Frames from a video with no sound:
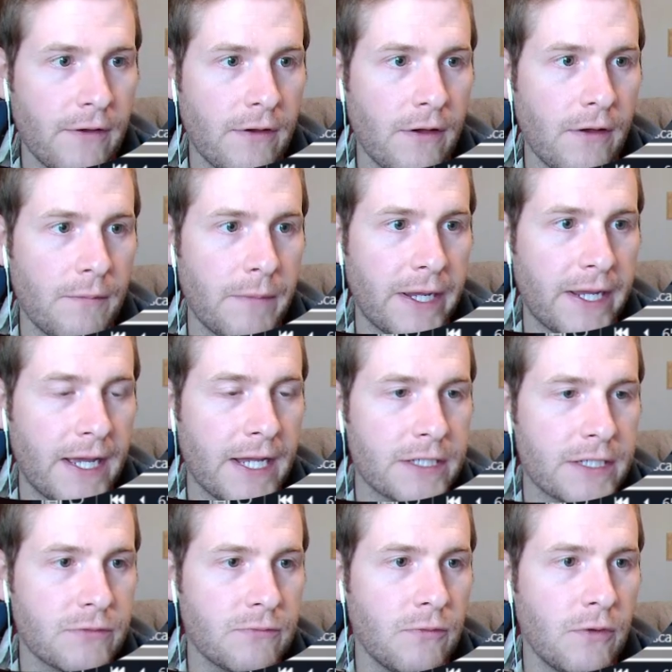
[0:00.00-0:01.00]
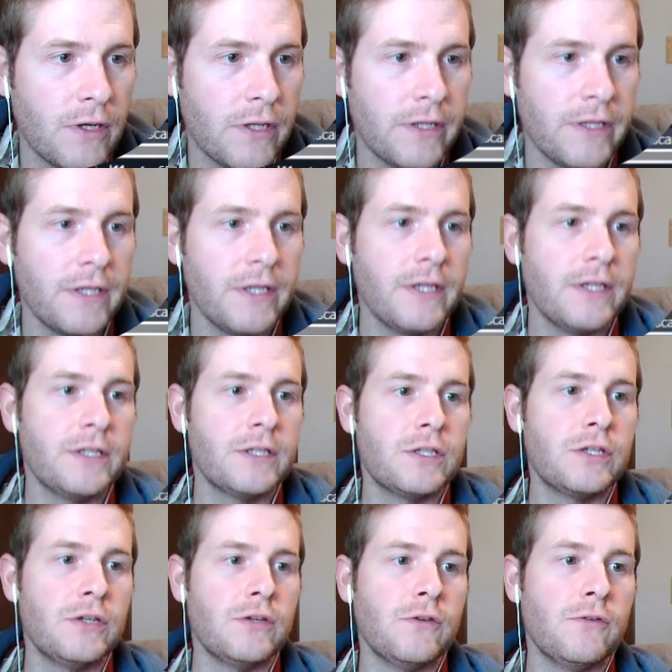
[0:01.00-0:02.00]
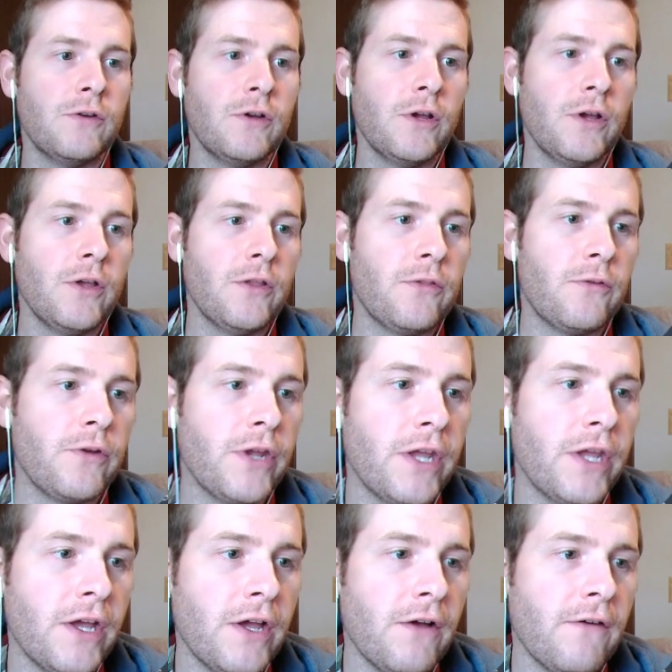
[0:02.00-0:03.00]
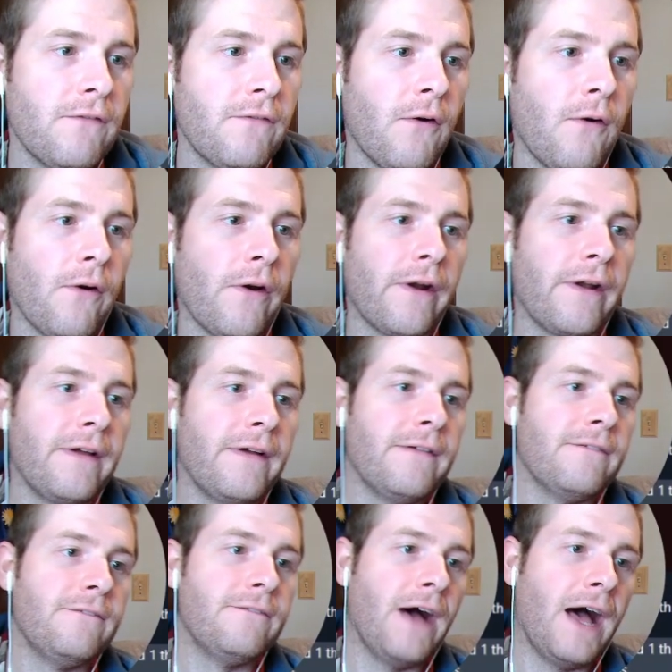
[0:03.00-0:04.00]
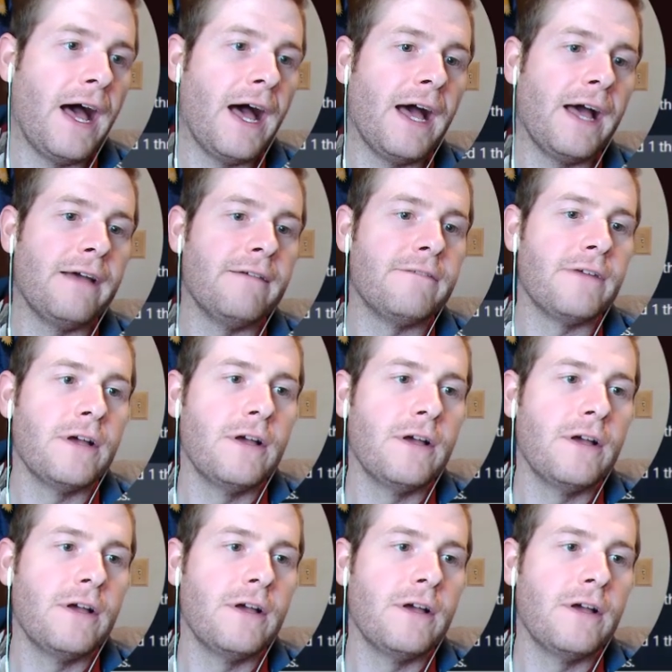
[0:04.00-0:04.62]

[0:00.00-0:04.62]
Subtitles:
Oh my gosh. 1, 2, 3, 4, 5.